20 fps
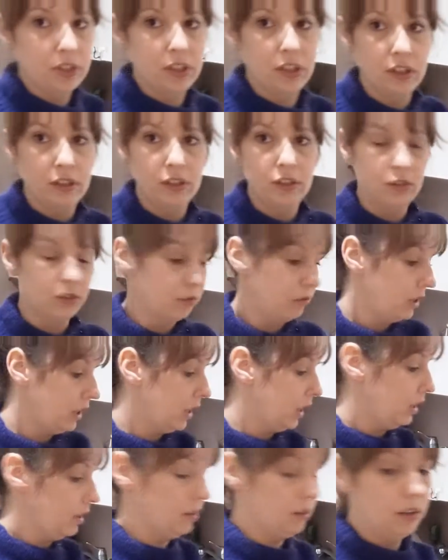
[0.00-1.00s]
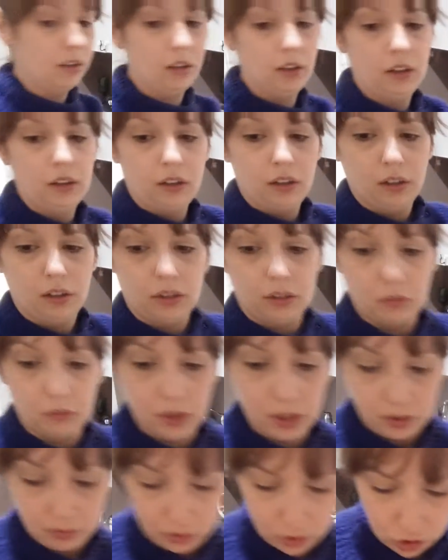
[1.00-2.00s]
and onions are ready. Let
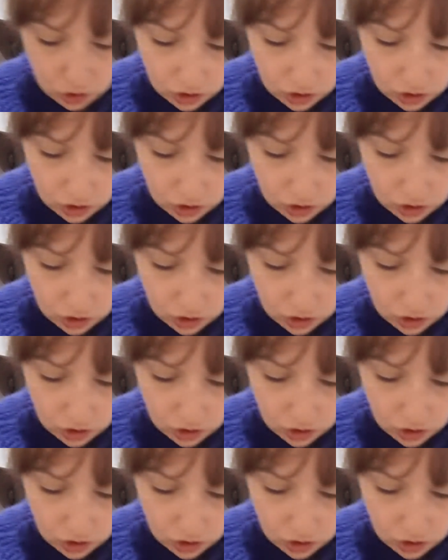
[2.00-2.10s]
me get my